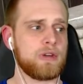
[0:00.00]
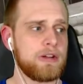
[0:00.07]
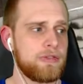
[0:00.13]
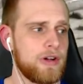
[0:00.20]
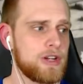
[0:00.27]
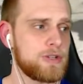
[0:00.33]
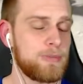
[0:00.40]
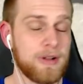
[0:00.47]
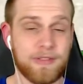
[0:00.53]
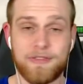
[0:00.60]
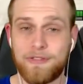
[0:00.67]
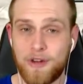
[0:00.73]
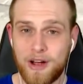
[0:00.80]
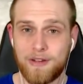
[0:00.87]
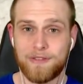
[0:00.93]
refresh, but
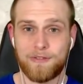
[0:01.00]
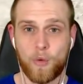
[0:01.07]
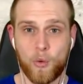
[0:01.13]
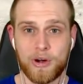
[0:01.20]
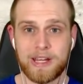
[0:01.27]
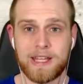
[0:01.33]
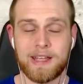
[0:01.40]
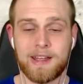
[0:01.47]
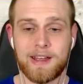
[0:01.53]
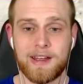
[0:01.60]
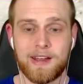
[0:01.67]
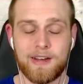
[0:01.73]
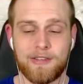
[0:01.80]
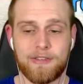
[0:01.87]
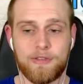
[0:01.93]
40,
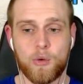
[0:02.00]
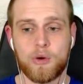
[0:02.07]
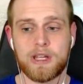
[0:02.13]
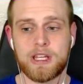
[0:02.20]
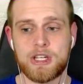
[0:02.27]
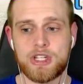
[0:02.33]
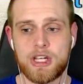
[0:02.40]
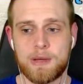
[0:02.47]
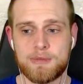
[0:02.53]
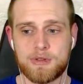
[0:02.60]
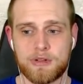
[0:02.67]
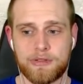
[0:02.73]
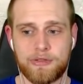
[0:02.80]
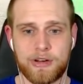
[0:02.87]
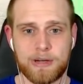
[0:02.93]
40 gems
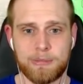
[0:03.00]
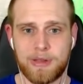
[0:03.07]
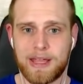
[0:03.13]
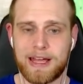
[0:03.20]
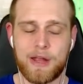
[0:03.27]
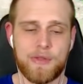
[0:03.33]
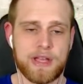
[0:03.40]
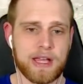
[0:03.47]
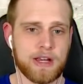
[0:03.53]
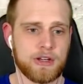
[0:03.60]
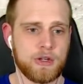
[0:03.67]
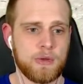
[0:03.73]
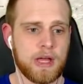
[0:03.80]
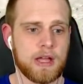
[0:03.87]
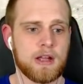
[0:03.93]
on a free to play, I don't think I can
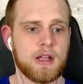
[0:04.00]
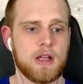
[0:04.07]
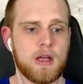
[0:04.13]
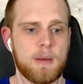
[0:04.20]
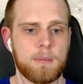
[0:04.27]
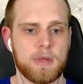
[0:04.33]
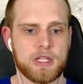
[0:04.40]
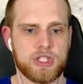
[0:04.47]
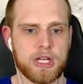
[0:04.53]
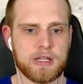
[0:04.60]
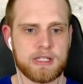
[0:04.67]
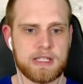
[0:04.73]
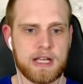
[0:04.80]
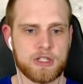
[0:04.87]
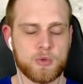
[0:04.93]
do that. Let's check
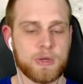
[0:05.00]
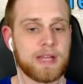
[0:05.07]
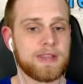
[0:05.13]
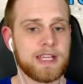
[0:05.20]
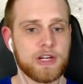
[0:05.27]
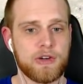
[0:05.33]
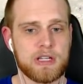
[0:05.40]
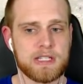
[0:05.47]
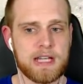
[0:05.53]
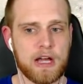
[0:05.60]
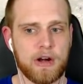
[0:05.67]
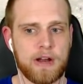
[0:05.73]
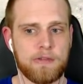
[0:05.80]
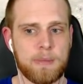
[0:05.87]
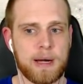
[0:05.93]
this out. So we got the increased attack
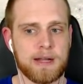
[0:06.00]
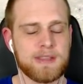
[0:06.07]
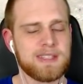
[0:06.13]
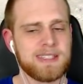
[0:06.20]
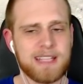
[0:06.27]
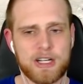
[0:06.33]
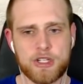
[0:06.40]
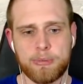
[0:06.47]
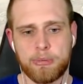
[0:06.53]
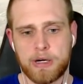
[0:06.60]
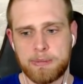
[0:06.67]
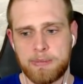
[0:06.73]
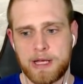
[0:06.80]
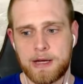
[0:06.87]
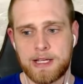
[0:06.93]
on everybody. This is actually
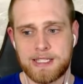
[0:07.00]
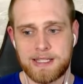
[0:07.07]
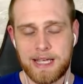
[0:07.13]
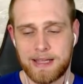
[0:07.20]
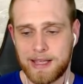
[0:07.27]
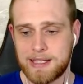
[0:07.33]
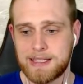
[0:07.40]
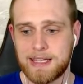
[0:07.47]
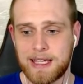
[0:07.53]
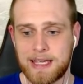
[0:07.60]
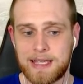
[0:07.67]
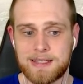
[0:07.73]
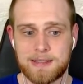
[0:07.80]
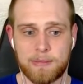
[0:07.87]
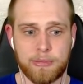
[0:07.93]
pretty big because Stylesia
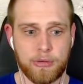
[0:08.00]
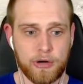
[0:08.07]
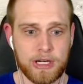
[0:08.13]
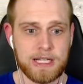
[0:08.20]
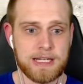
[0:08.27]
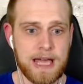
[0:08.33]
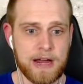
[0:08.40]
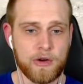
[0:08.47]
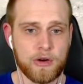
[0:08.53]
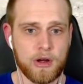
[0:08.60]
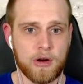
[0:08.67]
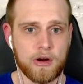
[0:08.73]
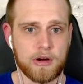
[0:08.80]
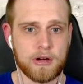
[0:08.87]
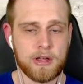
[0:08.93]
hits pretty daggone
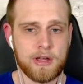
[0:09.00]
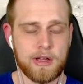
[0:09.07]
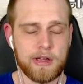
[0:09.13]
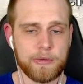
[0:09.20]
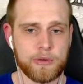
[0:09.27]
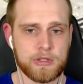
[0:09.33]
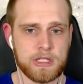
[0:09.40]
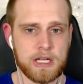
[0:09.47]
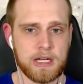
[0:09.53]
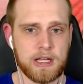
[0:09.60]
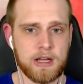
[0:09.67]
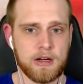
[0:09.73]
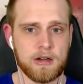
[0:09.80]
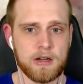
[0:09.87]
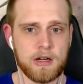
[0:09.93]
hard. We'll see it
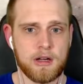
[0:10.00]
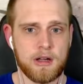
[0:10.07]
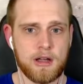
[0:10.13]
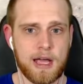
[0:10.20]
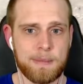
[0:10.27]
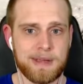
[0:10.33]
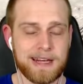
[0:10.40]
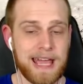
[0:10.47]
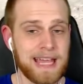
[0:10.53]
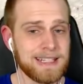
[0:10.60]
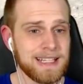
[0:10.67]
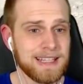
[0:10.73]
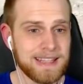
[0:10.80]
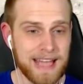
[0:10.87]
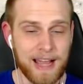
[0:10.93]
here. I mean,
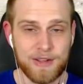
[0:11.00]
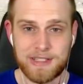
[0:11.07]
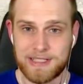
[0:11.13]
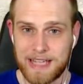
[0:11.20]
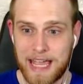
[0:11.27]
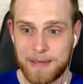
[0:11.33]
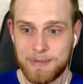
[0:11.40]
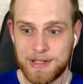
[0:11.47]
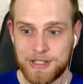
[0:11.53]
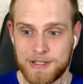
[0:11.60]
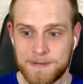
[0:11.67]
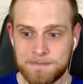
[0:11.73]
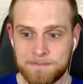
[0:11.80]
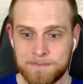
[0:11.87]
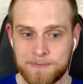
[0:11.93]
18,000
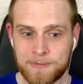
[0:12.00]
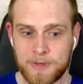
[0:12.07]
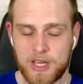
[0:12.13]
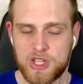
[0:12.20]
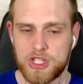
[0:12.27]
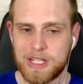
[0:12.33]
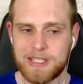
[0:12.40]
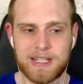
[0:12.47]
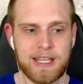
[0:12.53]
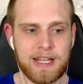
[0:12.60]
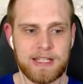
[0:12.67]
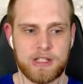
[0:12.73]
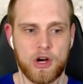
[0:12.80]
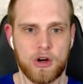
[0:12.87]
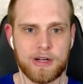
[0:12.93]
damage? She doesn't hit
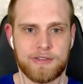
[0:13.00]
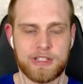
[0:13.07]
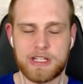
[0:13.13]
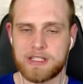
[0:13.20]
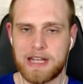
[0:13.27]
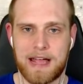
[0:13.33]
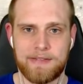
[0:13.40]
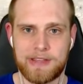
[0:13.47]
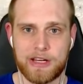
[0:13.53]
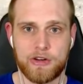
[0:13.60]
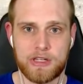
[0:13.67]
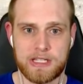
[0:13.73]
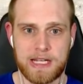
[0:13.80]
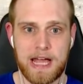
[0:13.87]
as hard if she doesn't have the increased